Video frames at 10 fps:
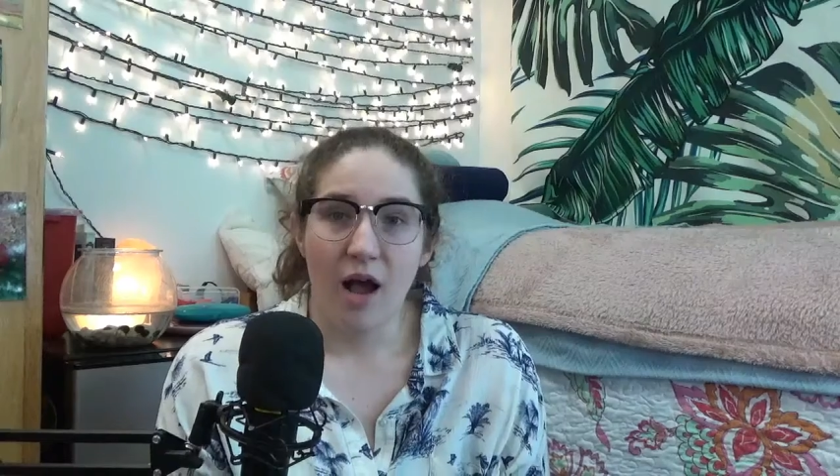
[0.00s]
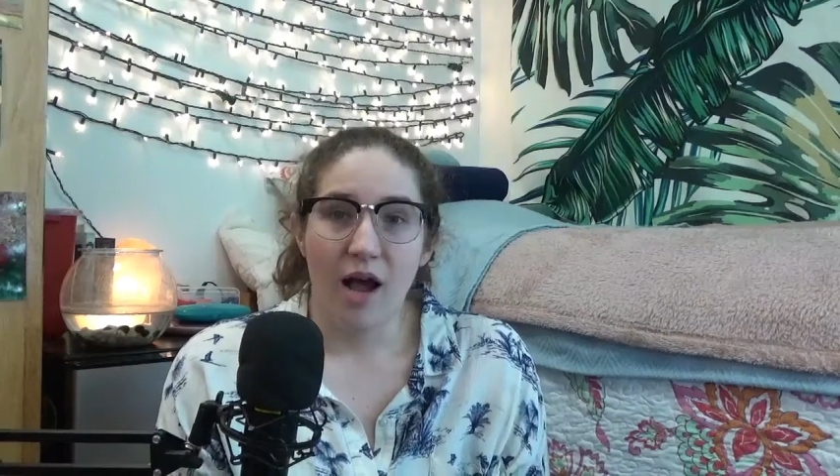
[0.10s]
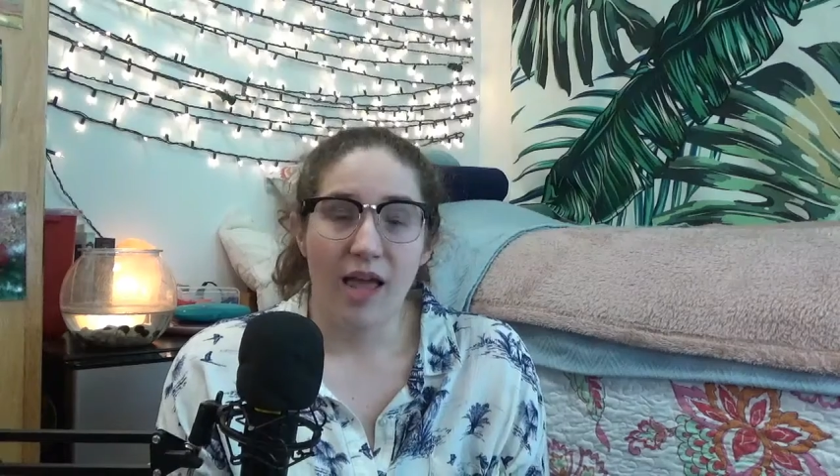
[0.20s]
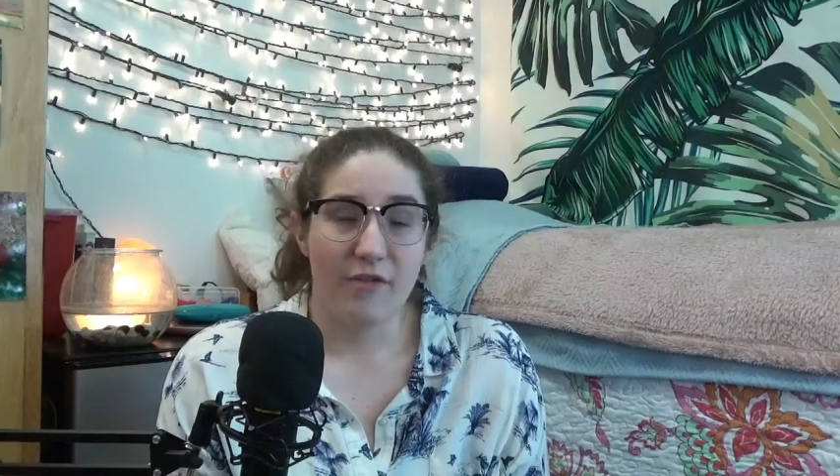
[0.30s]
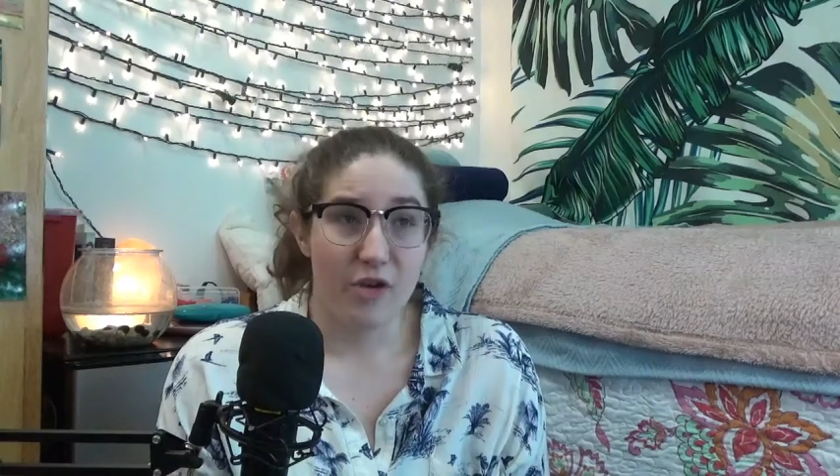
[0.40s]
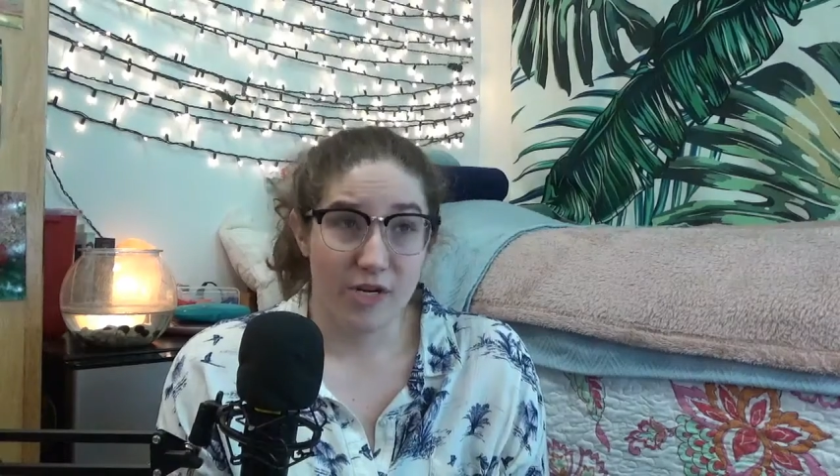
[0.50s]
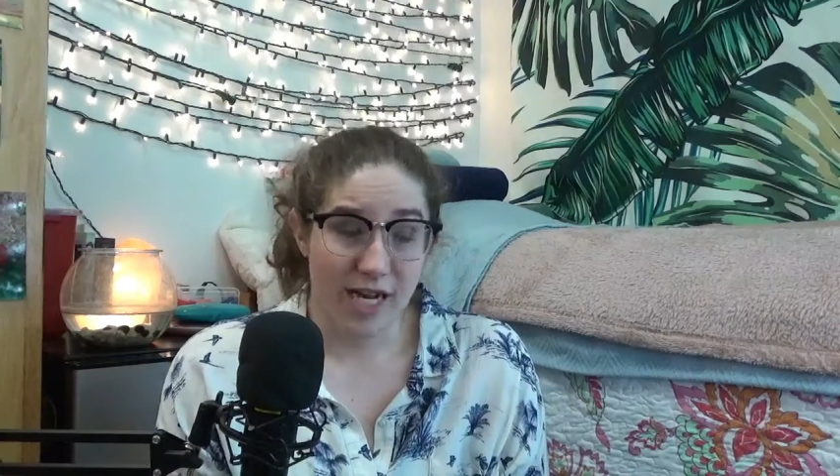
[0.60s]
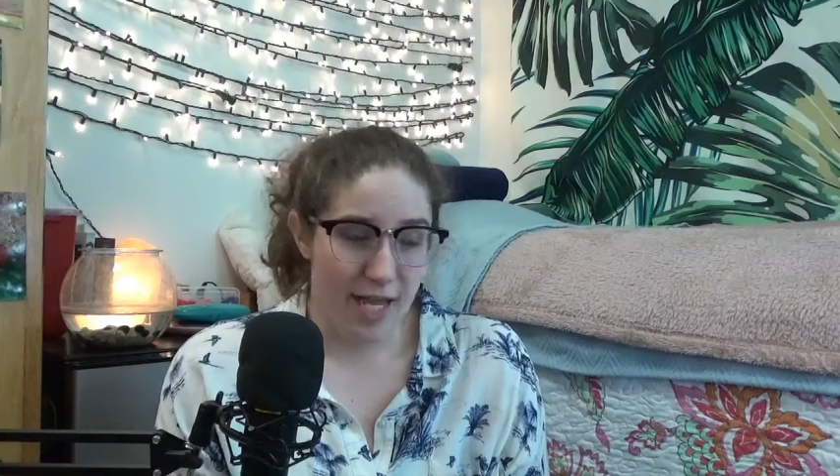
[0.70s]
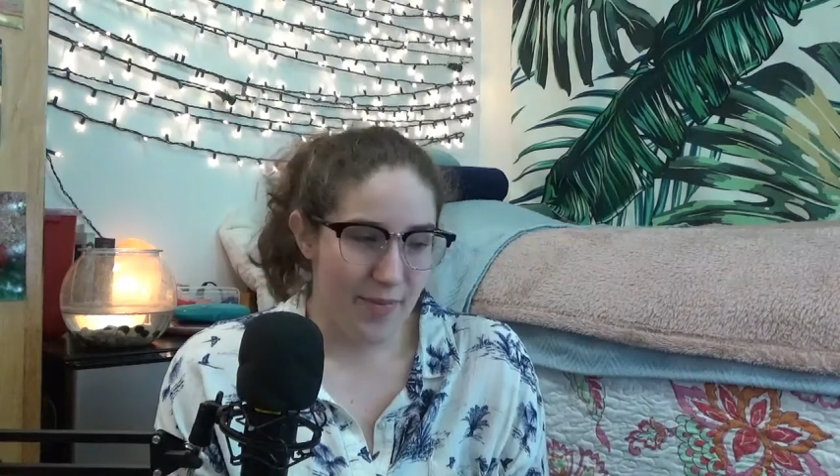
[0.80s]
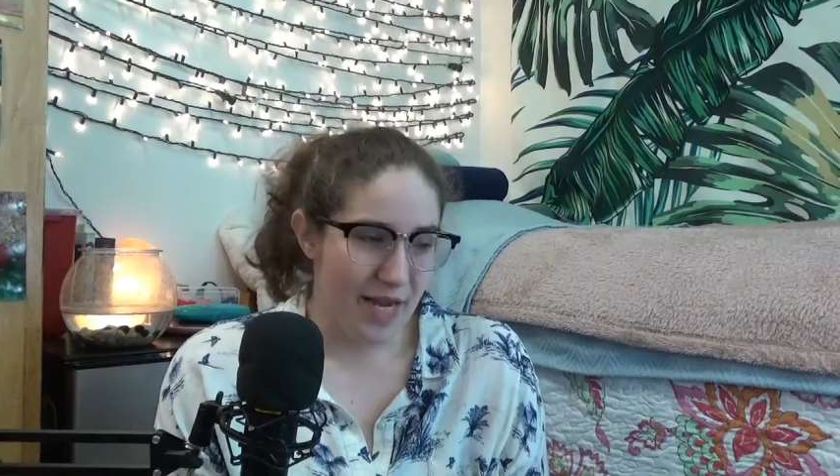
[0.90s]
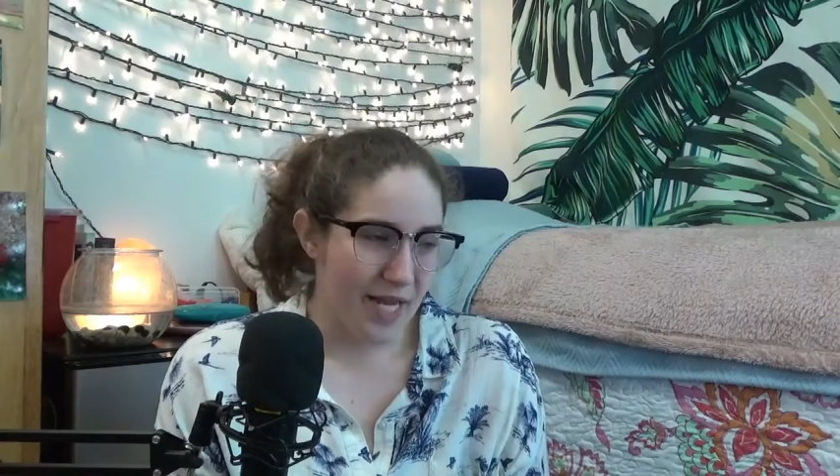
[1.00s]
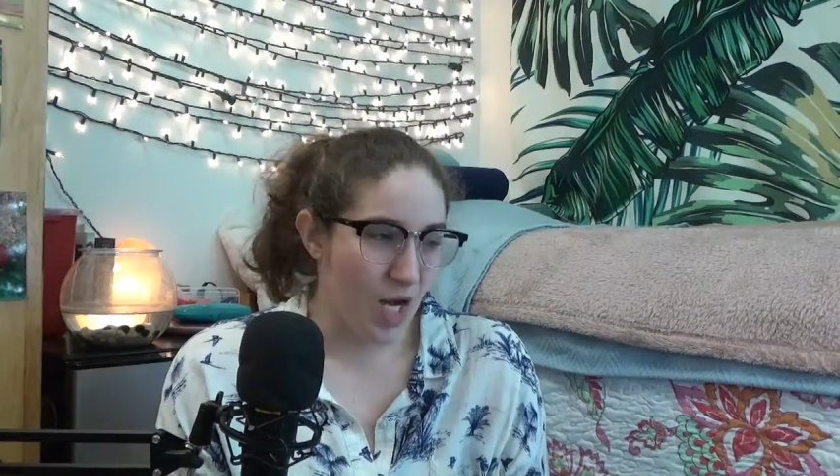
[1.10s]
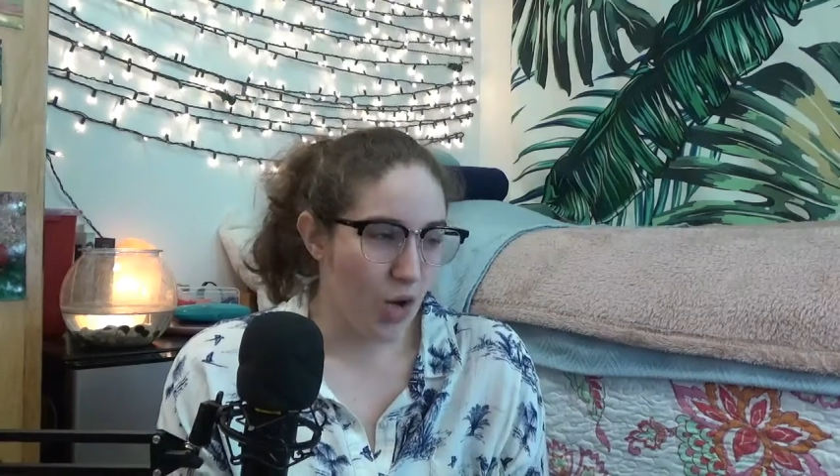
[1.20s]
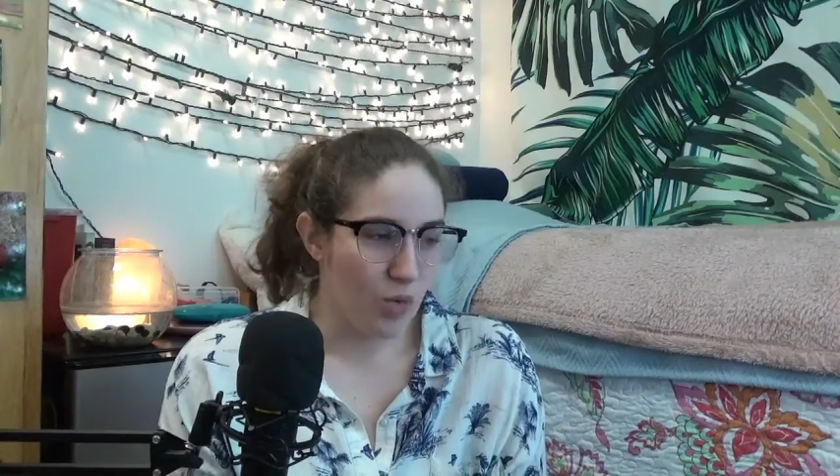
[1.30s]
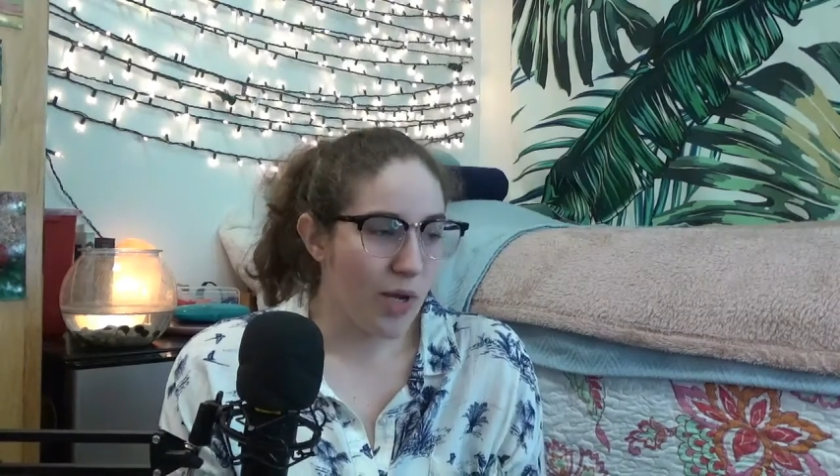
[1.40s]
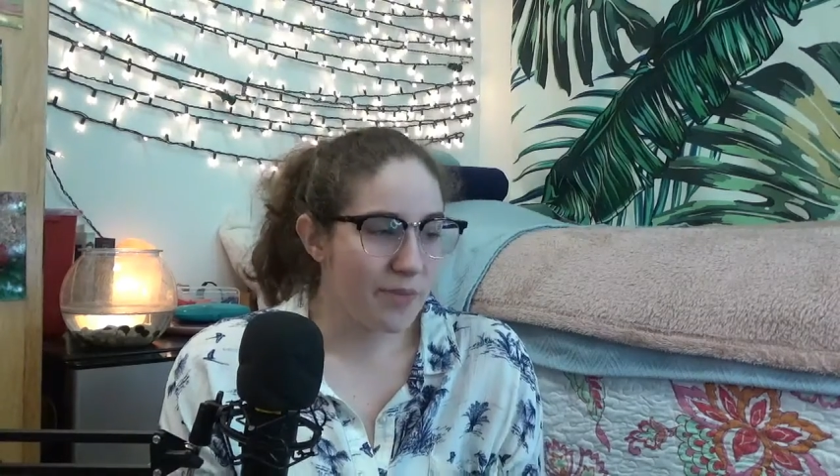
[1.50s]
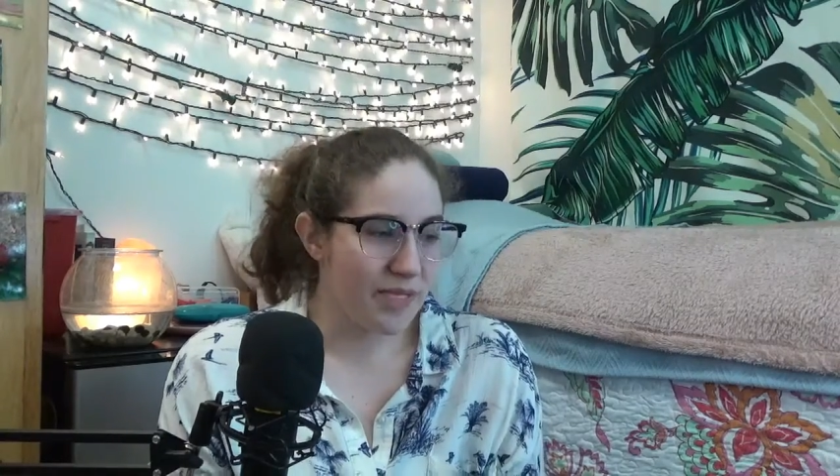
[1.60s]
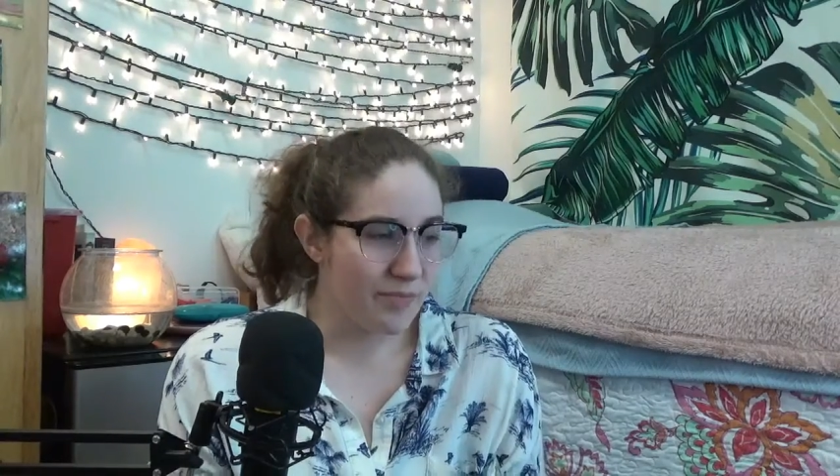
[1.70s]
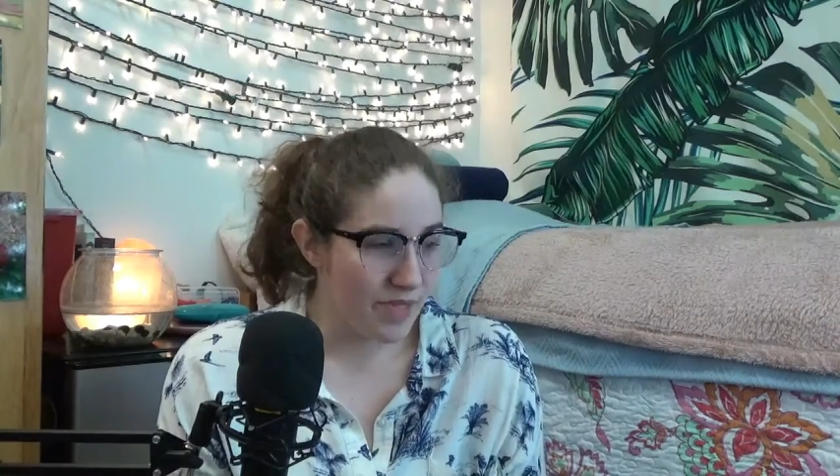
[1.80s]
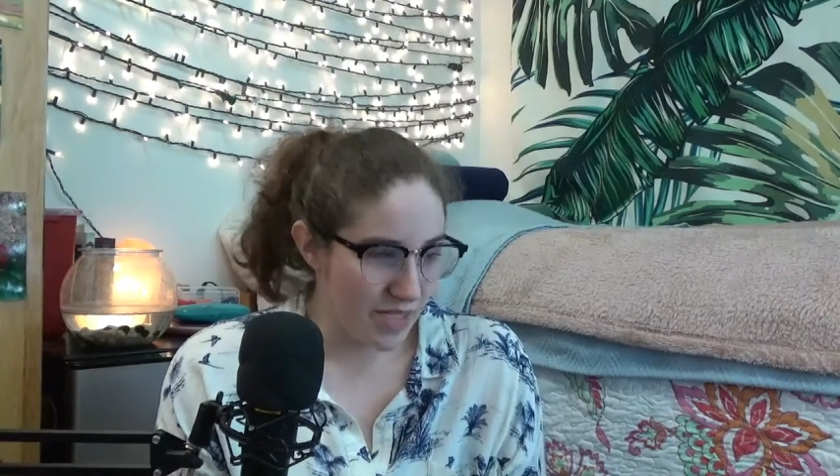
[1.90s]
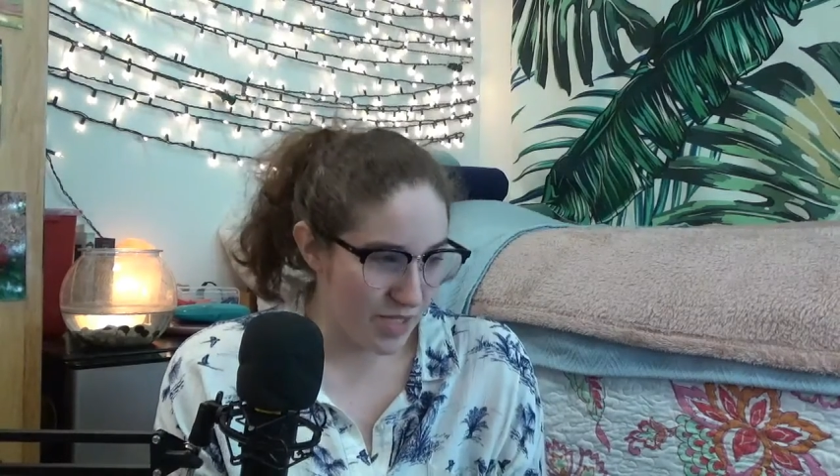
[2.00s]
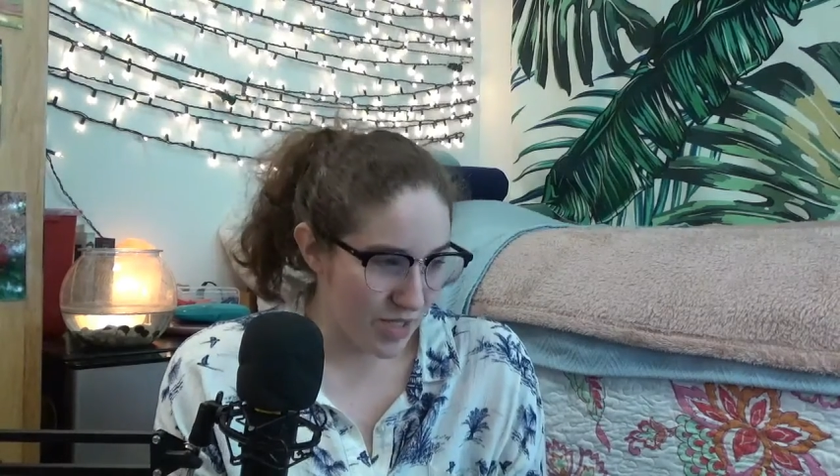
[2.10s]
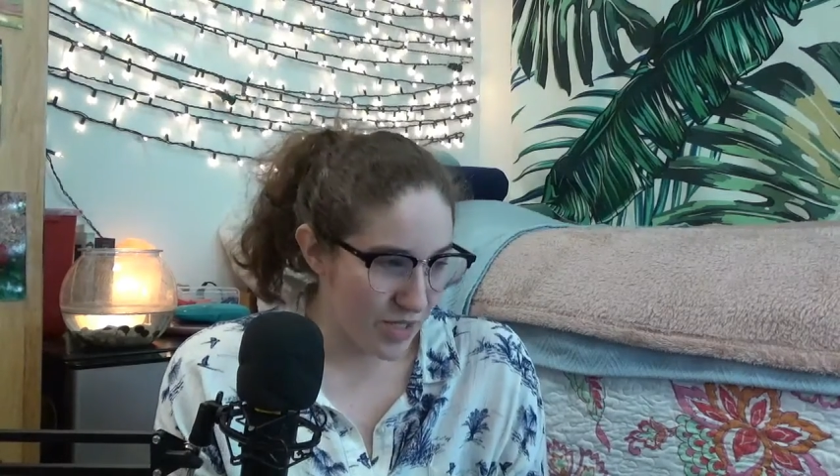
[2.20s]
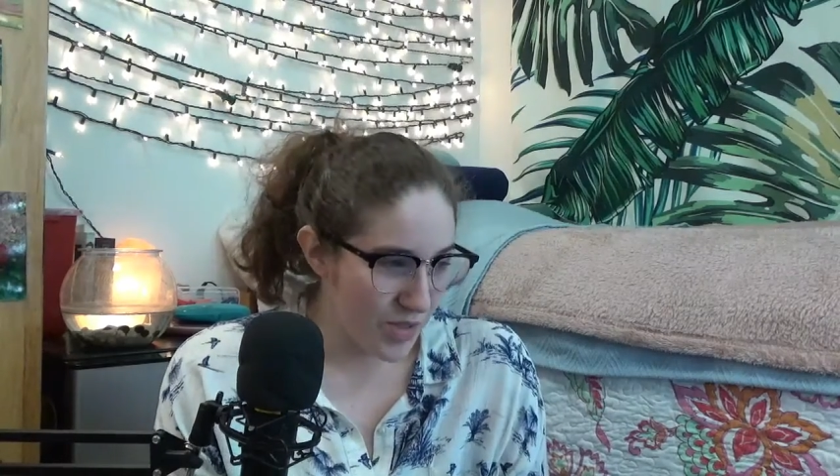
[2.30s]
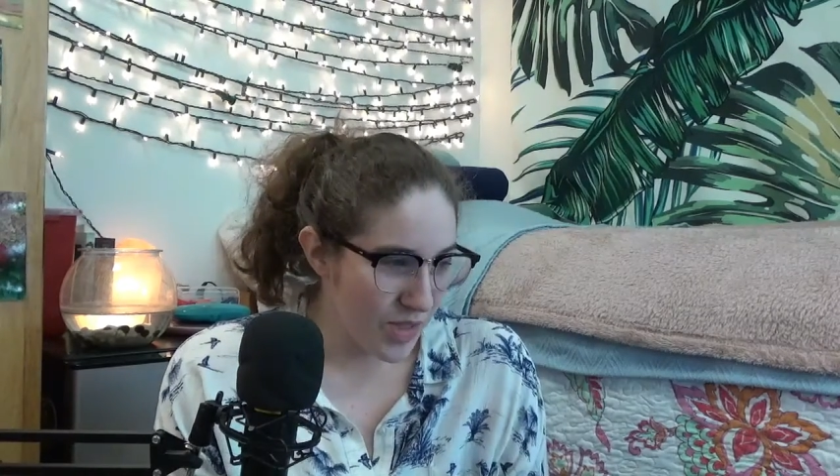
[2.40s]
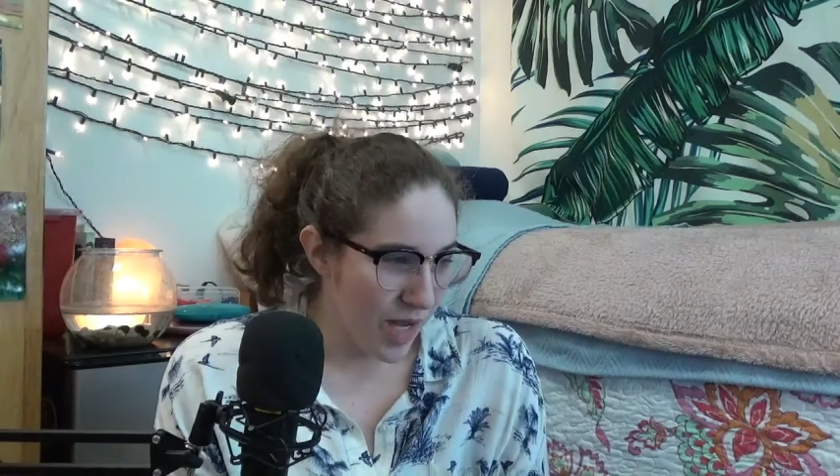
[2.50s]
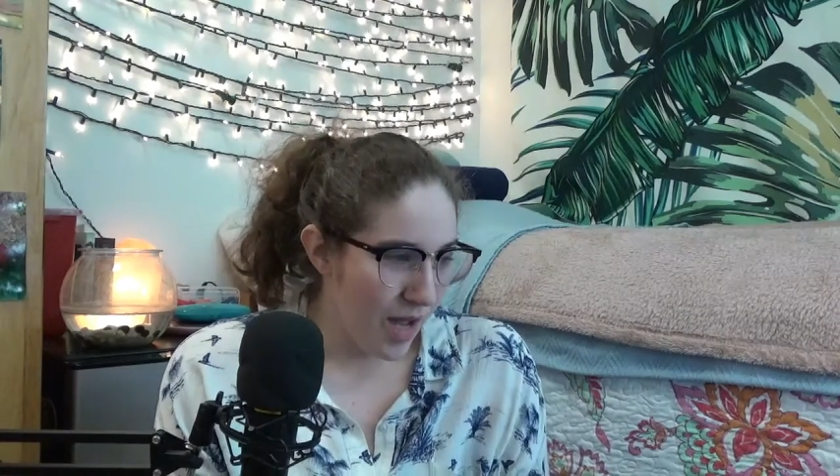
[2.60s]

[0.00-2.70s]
if you're diabetic, erupt in blisters